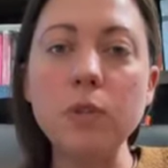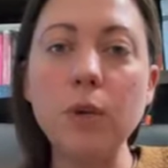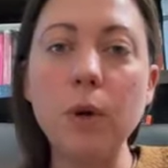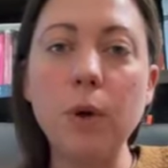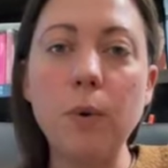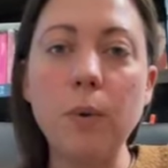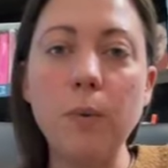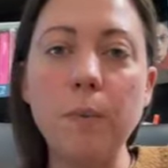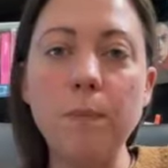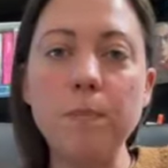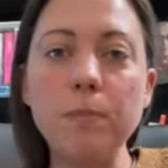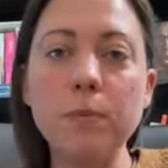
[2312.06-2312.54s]

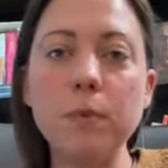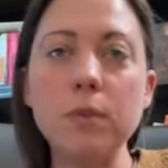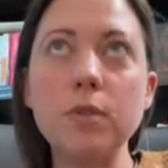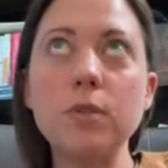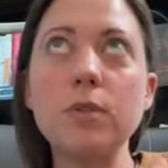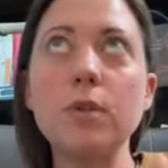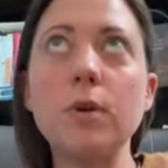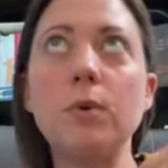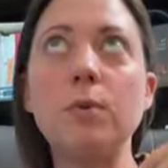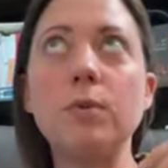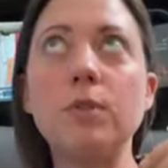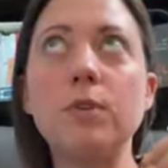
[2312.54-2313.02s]
So
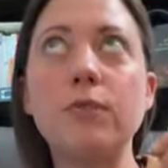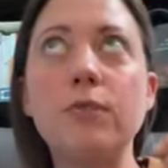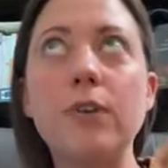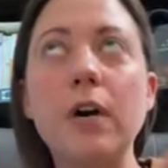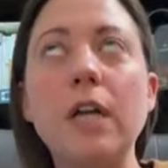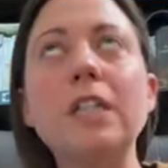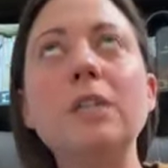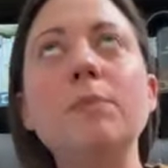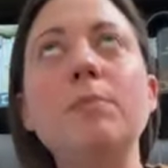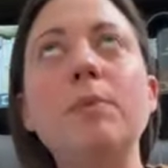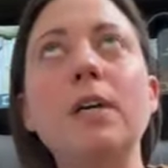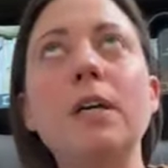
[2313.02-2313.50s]

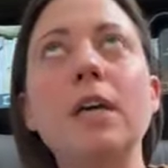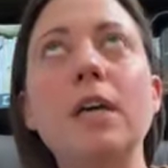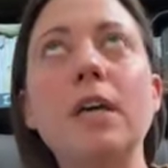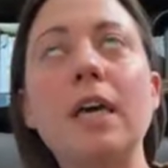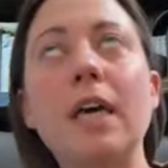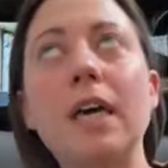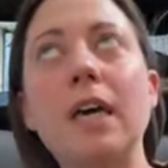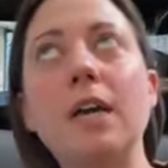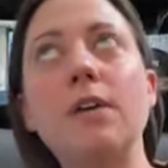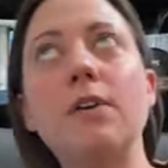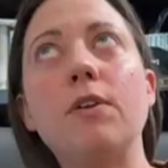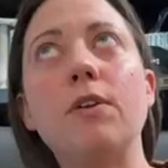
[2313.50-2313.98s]
developing a
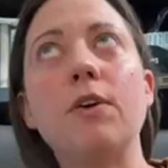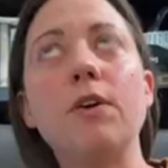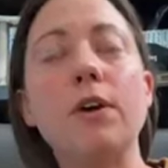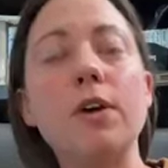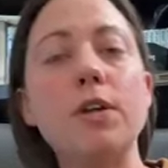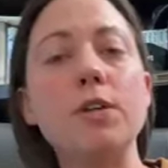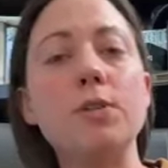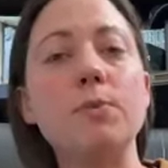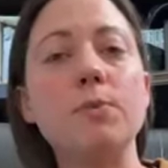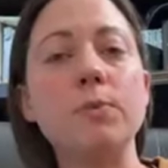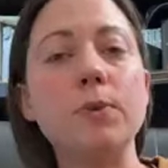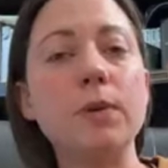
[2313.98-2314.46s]
canter
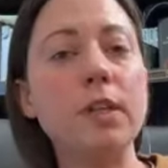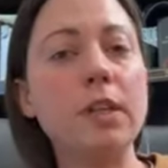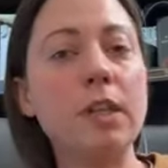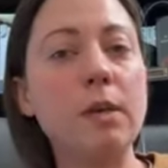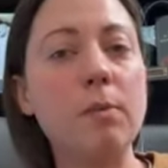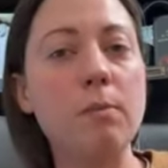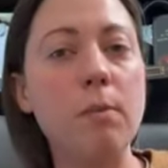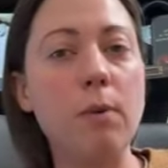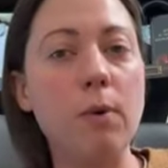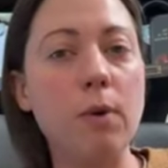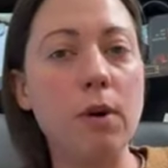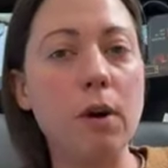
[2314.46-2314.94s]
is
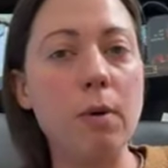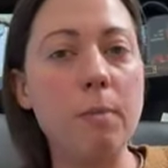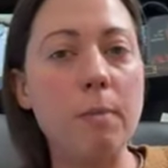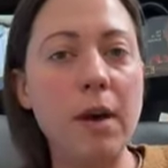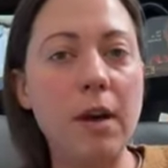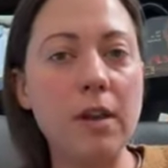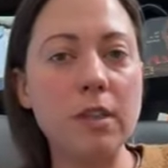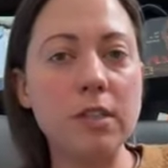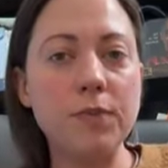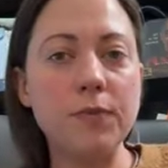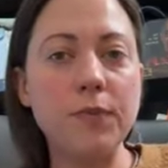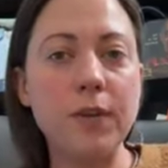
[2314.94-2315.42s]
really more
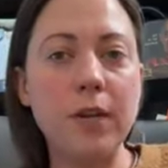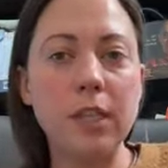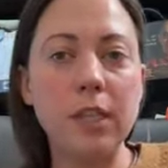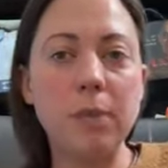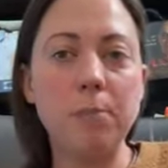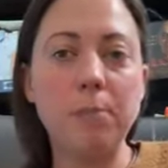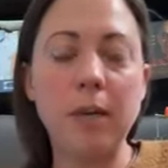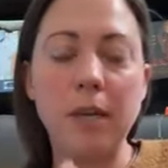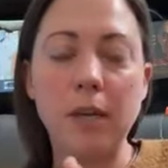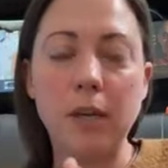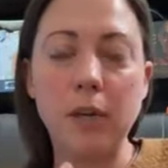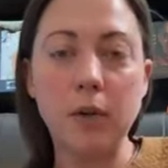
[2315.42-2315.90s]
about
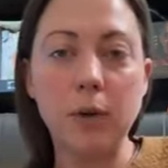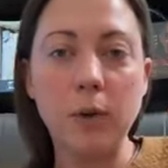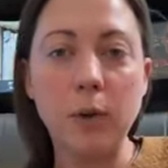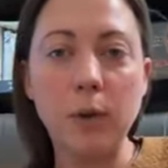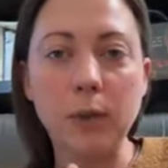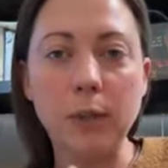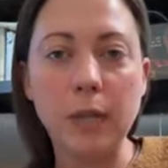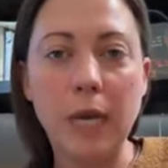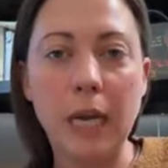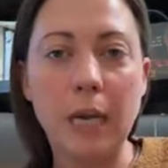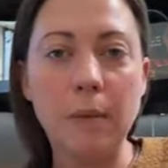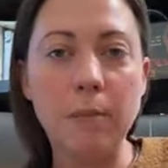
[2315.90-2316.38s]
developing good
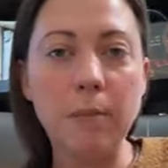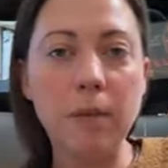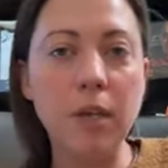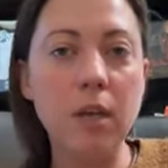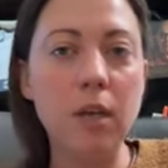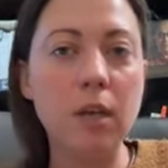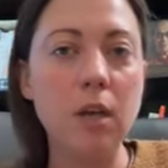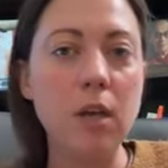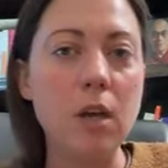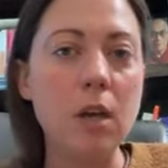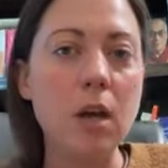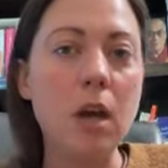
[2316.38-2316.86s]

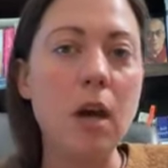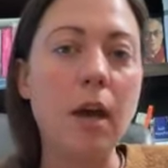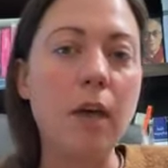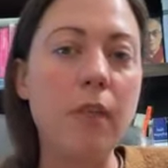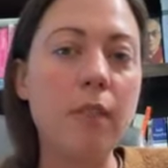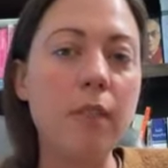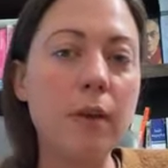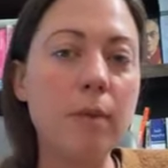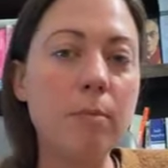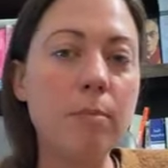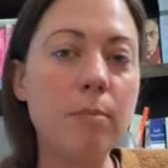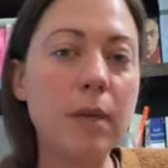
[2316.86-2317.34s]
alignment
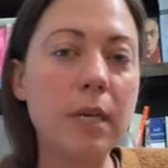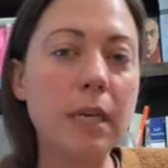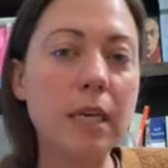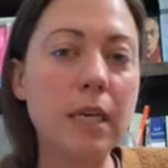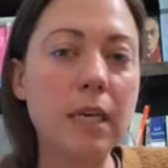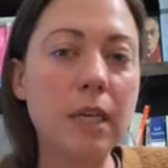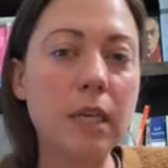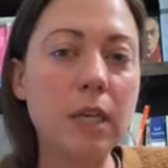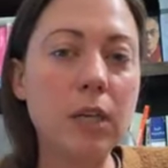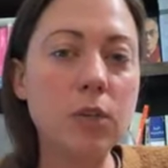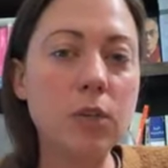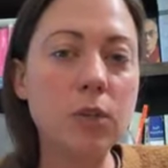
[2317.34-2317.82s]
and then
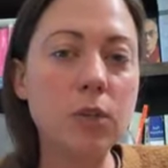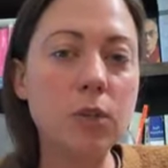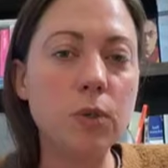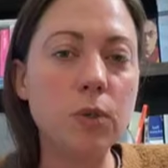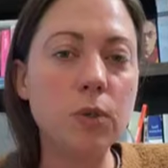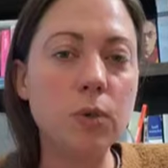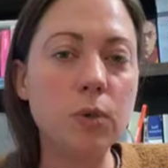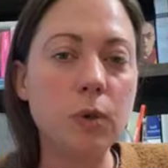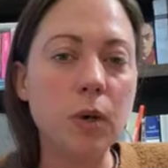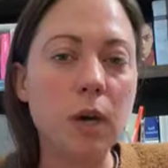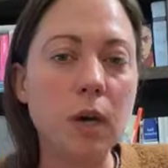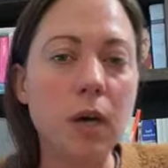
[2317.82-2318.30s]
beginning
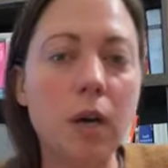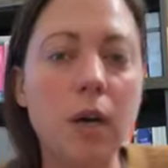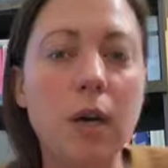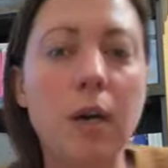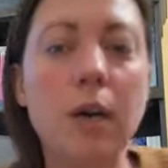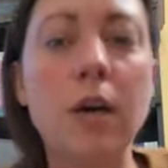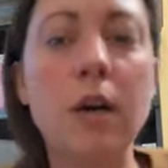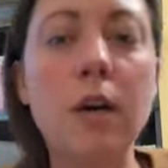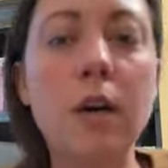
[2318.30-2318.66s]
to